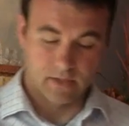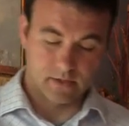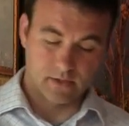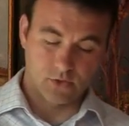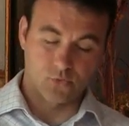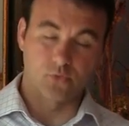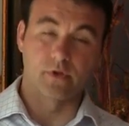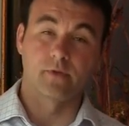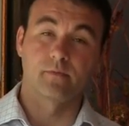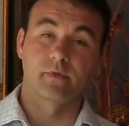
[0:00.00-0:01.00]
And then you
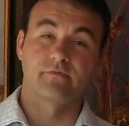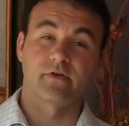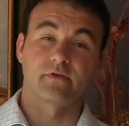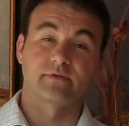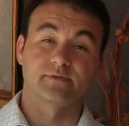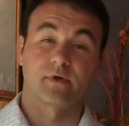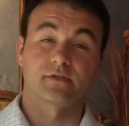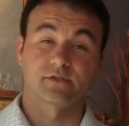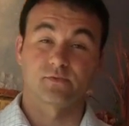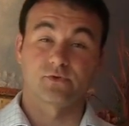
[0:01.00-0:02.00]
would be very
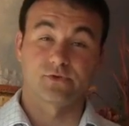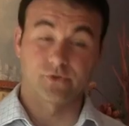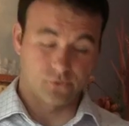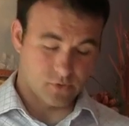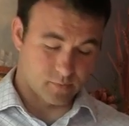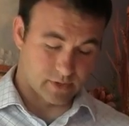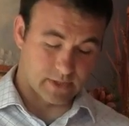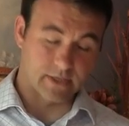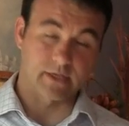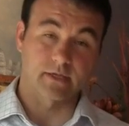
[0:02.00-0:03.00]
responsible to
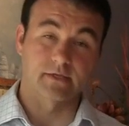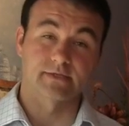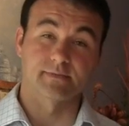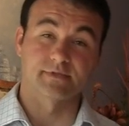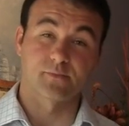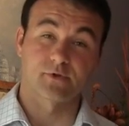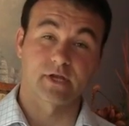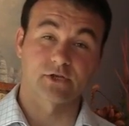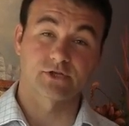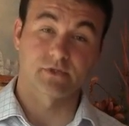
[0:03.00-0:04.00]
apply some sun
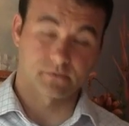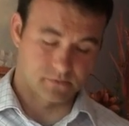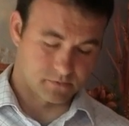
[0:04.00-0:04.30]
protection